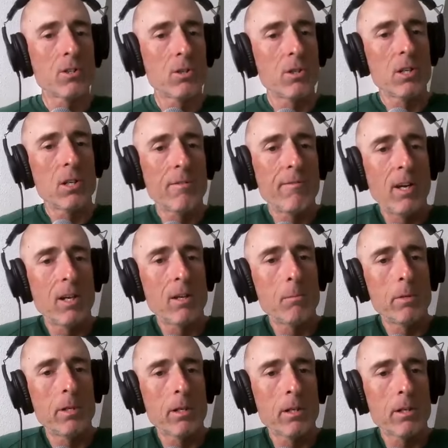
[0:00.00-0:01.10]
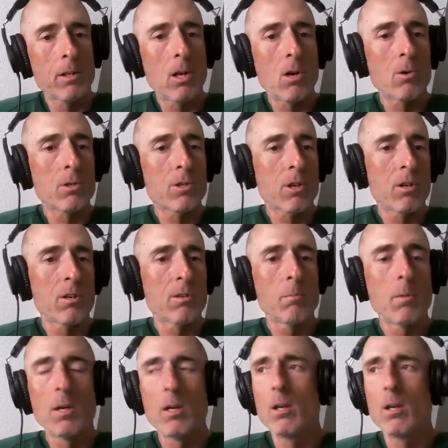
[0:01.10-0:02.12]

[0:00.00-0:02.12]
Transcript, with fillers: to the development and long-term